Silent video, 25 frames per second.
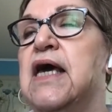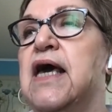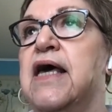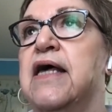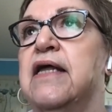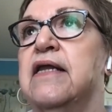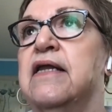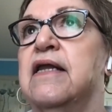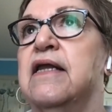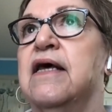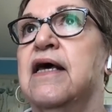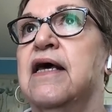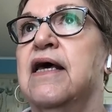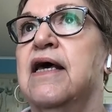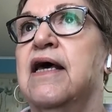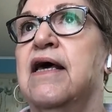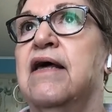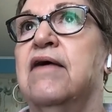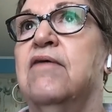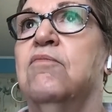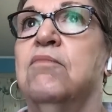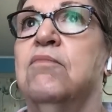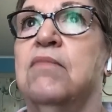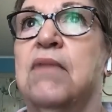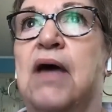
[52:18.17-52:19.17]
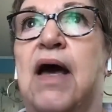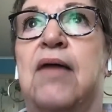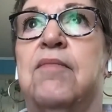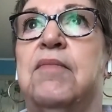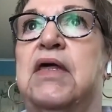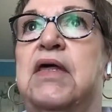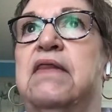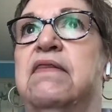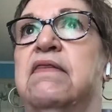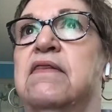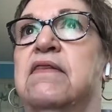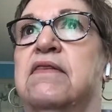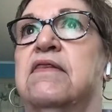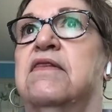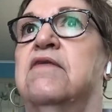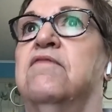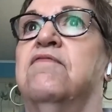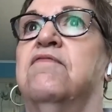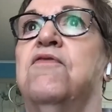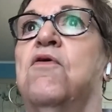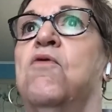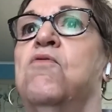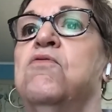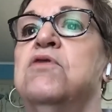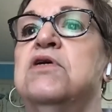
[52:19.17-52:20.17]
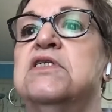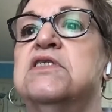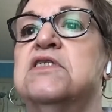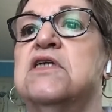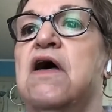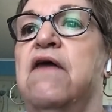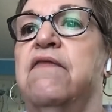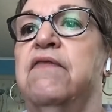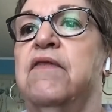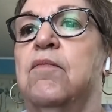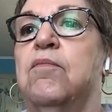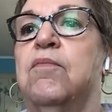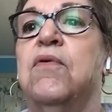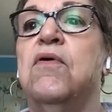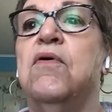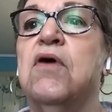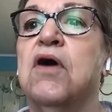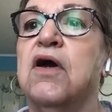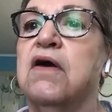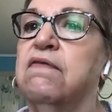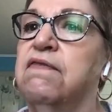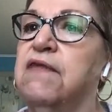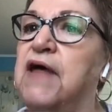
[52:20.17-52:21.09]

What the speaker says: And I mean, the focus on the book,